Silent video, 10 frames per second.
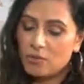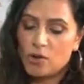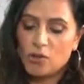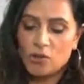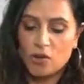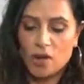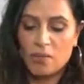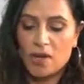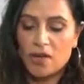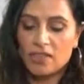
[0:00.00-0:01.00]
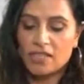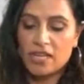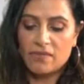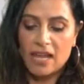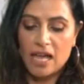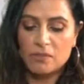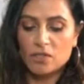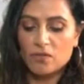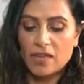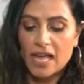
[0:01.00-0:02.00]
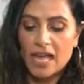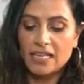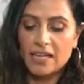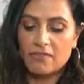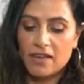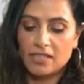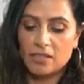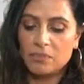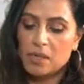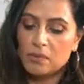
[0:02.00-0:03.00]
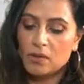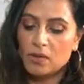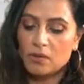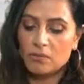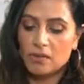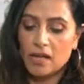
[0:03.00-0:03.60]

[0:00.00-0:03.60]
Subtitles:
we're going to talk about the 7 habits of highly effective people.